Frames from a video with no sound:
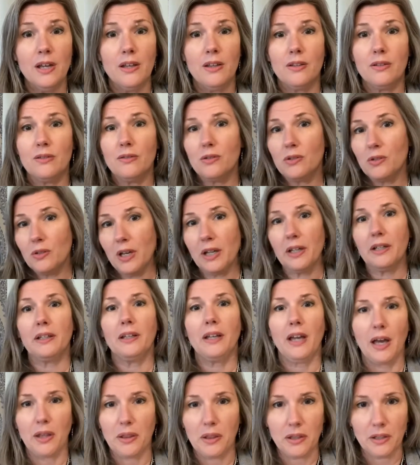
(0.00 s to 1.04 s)
There's a lot of
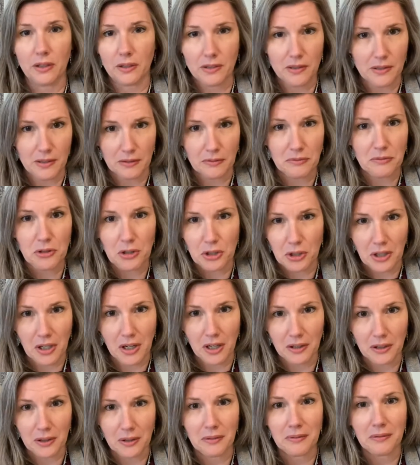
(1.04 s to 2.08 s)
Catholics in
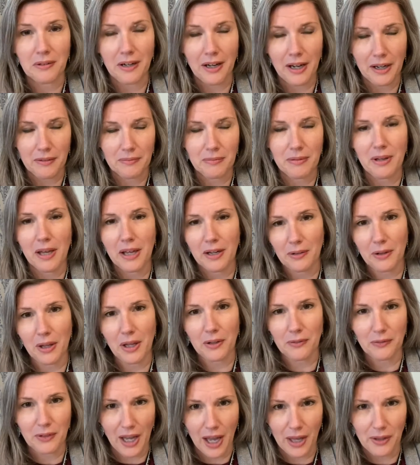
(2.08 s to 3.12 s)
Chicago. I've had a lot
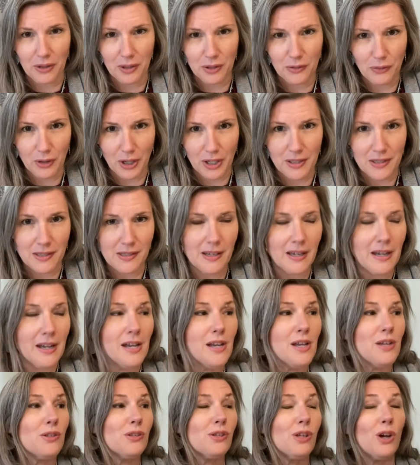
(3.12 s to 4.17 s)
of Catholic friends.
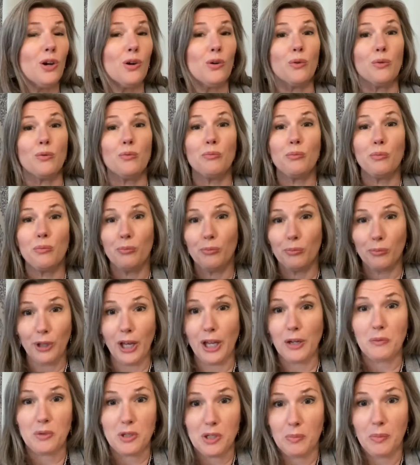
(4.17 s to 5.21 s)
So
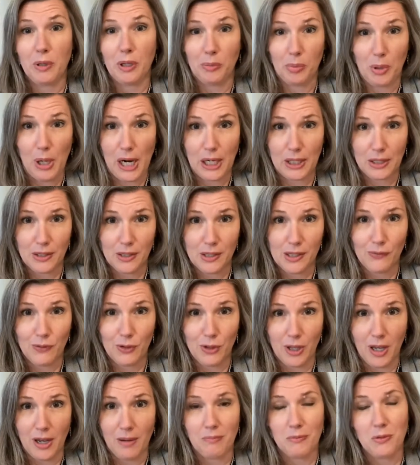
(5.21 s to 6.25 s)
Lent was a big practice for
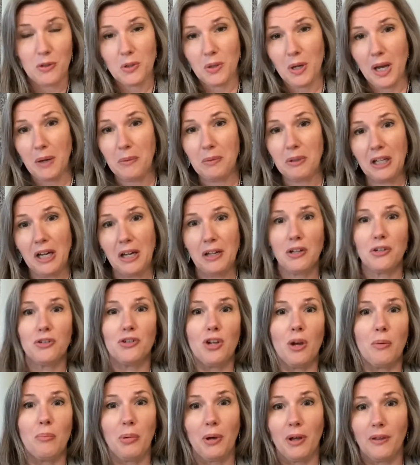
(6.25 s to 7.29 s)
them. So I would kind of
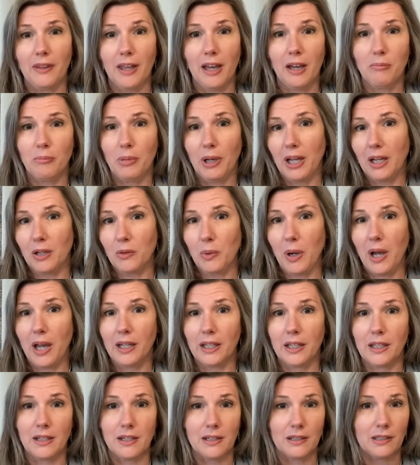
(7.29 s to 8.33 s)
jump on that
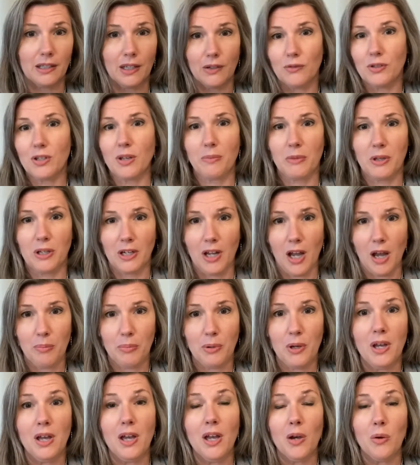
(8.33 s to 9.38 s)
bandwagon and give something up.
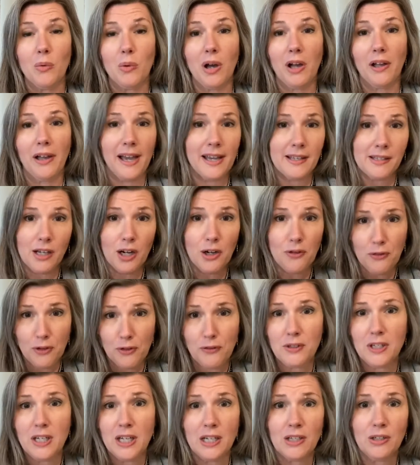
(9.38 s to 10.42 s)
Well, as our
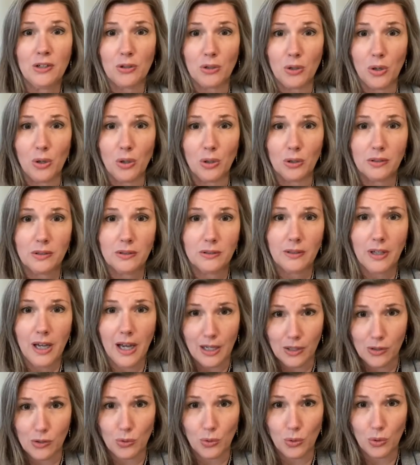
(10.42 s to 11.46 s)
15-year-old high
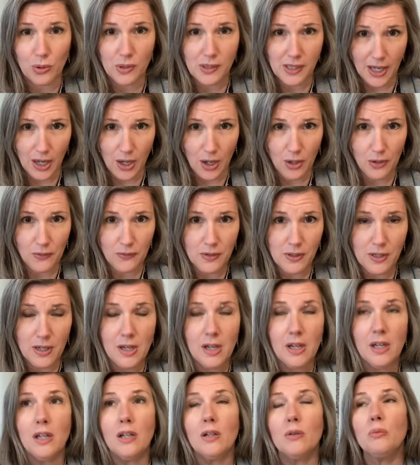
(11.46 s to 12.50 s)
school selves,
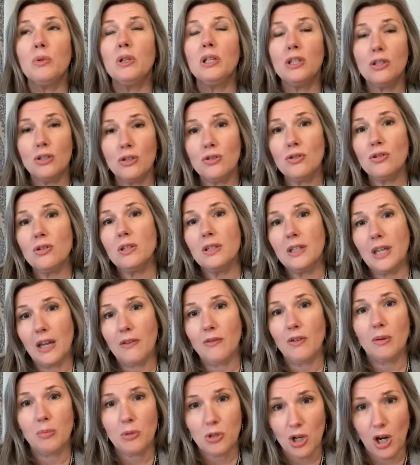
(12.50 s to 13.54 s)
we usually gave
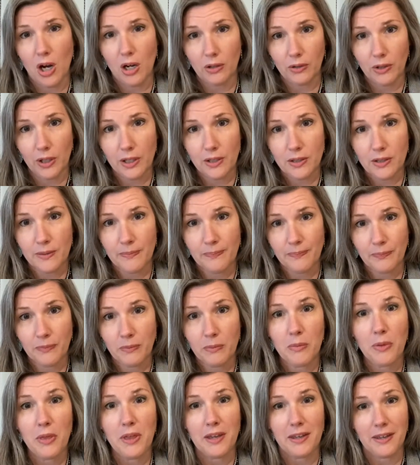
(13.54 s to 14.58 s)
up chocolate,
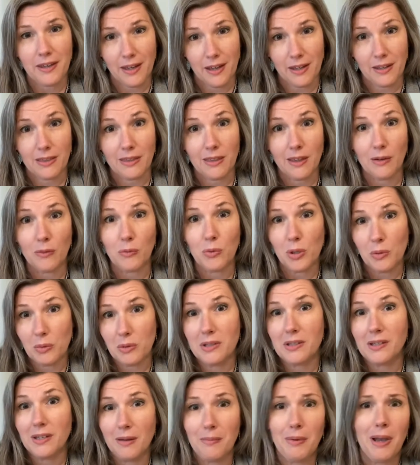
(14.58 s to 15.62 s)
thinking that we would
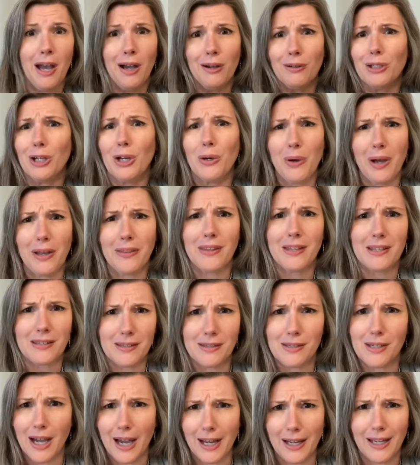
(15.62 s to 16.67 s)
somehow go on this
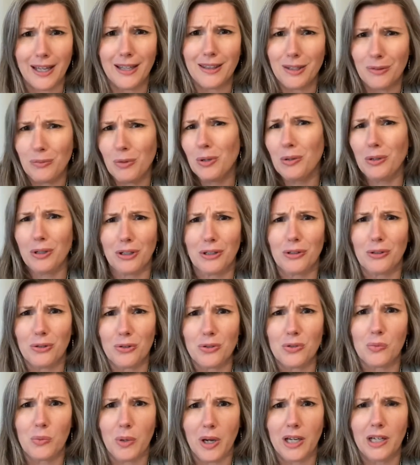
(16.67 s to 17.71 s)
diet, that we were going to
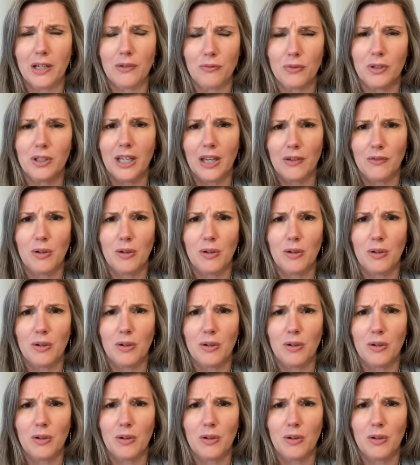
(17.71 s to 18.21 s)
lose weight if we gave up